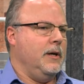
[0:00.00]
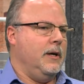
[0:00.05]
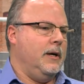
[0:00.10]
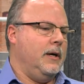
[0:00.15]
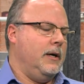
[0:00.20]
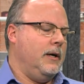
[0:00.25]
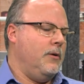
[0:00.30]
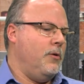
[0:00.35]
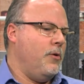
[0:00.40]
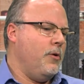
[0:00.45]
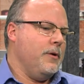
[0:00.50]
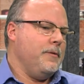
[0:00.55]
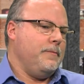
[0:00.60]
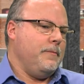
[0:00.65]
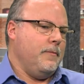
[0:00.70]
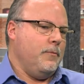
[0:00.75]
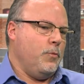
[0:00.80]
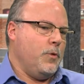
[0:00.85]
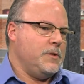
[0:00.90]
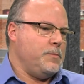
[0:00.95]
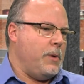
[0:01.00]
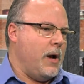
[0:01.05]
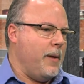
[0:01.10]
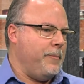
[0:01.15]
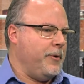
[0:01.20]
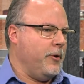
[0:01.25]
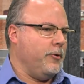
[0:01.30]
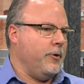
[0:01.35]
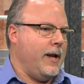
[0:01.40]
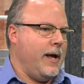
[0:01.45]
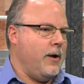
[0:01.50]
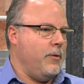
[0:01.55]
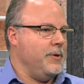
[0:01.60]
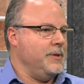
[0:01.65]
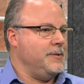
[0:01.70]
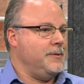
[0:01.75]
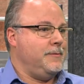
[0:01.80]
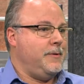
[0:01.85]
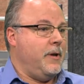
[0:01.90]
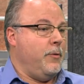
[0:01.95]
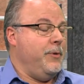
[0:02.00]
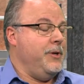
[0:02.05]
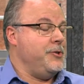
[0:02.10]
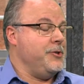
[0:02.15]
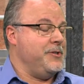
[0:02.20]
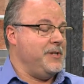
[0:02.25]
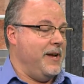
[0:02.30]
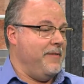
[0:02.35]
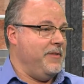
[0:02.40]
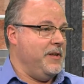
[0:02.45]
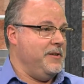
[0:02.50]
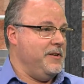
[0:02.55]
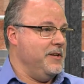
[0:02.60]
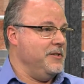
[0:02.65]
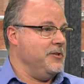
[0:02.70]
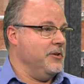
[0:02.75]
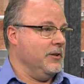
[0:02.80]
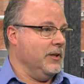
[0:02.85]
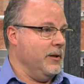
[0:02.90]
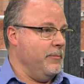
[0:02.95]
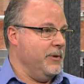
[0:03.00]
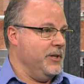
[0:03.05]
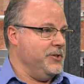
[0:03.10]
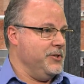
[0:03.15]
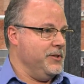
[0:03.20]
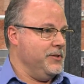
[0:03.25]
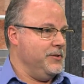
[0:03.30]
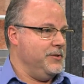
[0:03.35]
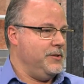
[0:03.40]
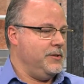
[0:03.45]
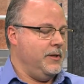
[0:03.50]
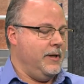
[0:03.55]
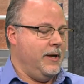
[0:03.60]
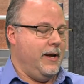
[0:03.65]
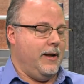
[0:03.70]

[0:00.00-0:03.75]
Or what's popular now is, can we just have the digital images?